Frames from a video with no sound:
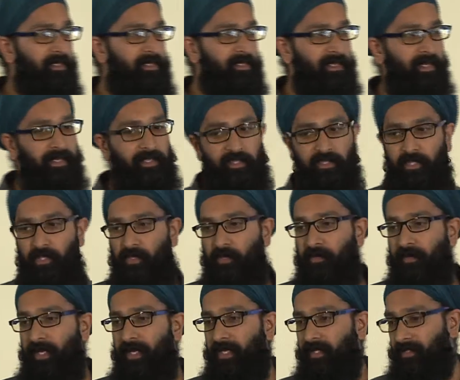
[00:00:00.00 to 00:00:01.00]
society so
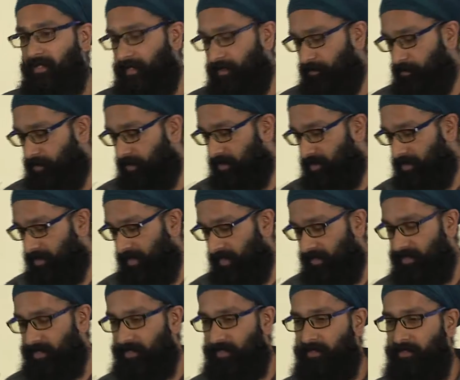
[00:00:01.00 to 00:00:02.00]
great that everybody's
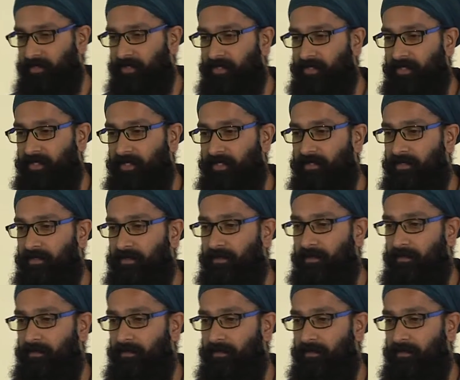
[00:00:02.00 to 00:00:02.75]
dancing in the streets.